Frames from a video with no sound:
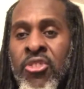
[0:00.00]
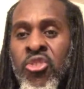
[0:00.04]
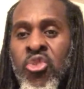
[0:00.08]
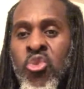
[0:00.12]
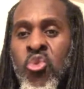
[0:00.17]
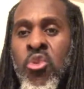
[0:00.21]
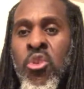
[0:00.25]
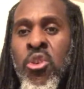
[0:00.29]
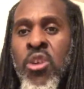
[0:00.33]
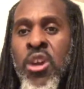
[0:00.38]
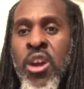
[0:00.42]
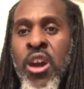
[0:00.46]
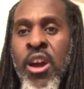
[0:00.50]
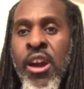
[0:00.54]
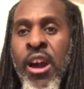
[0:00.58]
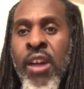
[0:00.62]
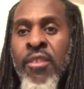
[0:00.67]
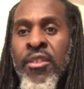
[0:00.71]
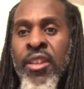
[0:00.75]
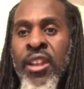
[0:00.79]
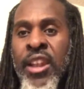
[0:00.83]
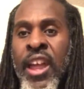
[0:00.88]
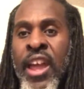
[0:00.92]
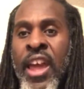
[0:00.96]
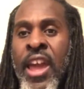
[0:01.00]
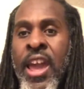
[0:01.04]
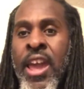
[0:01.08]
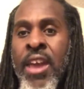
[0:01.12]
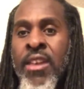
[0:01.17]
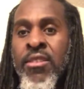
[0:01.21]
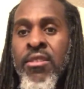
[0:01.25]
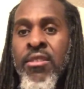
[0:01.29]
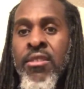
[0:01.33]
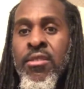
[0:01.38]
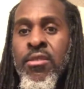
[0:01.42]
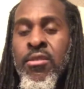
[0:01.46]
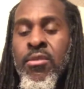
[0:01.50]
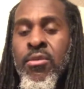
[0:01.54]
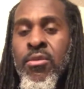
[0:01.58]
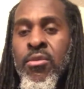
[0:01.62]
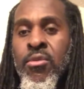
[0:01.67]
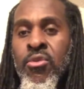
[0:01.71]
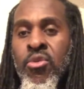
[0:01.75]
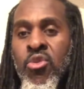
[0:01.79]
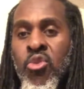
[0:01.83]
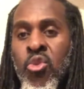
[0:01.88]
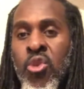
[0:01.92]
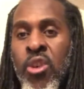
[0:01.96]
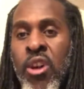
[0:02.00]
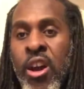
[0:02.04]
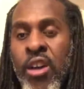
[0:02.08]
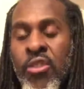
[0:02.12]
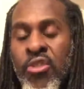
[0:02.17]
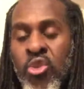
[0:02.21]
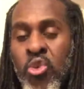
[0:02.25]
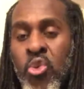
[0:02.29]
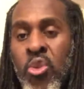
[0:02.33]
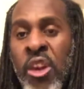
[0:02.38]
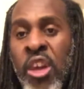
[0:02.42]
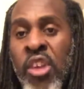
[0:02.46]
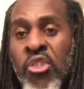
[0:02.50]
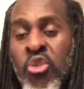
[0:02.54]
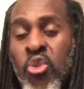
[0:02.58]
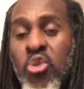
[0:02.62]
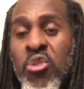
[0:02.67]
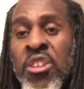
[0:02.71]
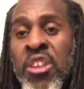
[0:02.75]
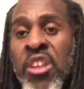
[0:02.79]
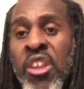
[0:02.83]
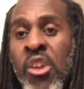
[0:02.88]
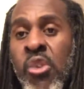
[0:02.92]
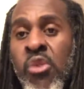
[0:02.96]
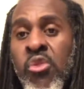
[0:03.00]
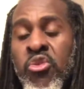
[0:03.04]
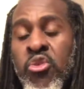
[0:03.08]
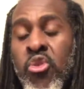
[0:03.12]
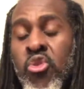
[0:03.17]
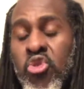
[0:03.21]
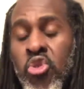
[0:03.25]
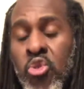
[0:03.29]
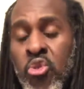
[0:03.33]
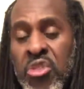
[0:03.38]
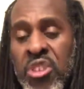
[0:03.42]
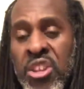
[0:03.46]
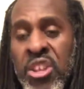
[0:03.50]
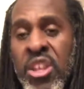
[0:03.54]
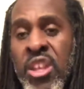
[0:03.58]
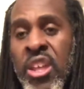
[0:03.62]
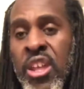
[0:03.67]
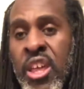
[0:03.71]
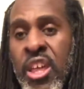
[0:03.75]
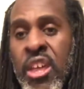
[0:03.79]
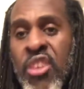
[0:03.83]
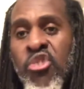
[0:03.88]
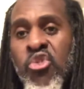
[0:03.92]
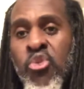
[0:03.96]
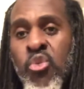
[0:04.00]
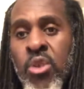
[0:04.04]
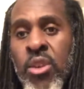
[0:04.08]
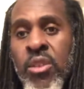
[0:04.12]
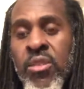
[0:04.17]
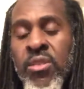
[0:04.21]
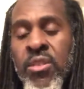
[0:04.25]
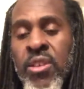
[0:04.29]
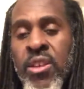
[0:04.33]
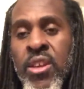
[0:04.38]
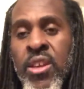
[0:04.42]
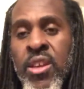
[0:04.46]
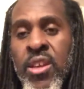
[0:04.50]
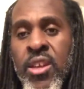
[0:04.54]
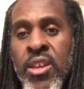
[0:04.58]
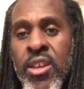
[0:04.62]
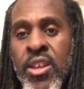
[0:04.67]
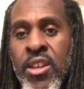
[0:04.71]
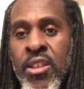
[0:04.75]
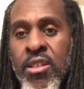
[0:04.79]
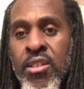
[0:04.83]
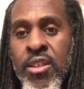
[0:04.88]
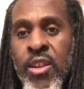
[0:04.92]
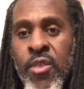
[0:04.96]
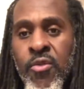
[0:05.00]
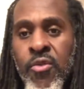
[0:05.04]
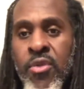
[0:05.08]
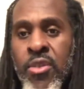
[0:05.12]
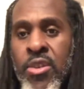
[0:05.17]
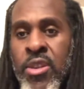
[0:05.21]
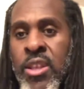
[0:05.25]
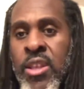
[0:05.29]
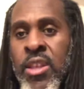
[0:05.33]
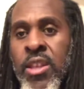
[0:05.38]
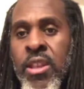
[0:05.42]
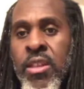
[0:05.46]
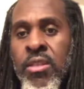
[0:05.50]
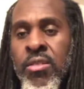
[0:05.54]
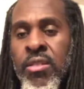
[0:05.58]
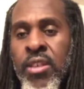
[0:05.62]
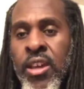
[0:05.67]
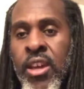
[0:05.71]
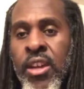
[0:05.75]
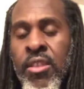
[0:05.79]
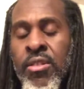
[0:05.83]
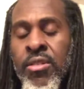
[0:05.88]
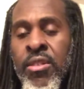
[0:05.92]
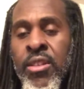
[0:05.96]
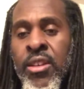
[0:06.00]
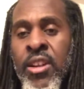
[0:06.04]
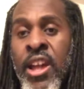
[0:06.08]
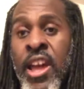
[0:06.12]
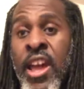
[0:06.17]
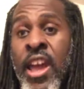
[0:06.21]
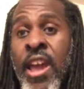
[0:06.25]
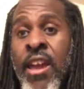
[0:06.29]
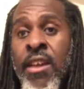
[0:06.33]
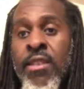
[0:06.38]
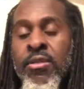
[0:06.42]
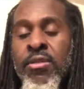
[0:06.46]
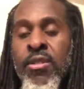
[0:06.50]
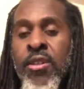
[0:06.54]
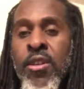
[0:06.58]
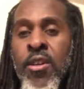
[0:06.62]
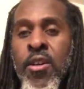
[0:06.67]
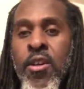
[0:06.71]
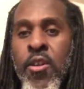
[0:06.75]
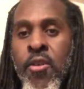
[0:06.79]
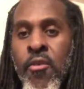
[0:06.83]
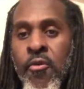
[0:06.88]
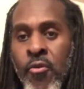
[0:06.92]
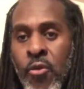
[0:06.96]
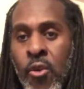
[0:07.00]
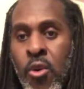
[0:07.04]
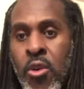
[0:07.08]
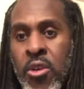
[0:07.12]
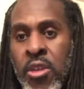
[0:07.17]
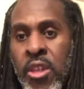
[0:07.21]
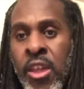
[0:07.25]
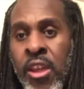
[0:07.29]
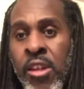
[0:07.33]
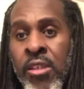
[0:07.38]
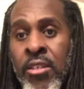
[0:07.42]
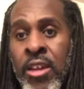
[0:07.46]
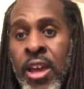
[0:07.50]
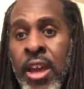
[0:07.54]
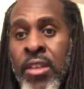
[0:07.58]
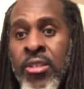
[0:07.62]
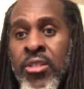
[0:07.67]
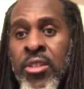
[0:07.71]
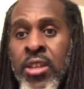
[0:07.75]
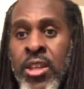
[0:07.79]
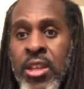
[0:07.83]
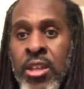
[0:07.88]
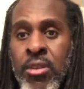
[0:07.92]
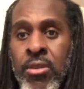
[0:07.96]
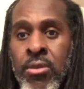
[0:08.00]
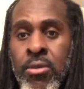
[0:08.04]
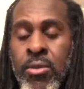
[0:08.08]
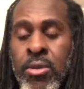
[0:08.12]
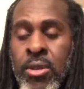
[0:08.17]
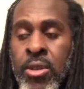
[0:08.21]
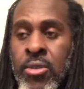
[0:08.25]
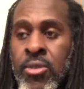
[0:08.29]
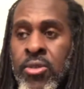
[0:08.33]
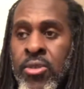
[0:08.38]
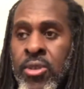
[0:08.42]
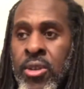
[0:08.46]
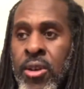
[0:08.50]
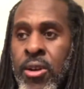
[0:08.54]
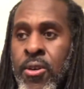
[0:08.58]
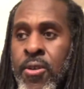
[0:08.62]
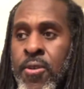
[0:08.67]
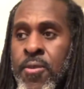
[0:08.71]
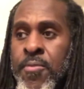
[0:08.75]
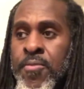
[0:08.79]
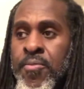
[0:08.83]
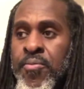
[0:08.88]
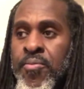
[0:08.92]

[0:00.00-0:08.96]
two of the last two uh, two knee injuries and different knees in the last four years as an Eagle. And so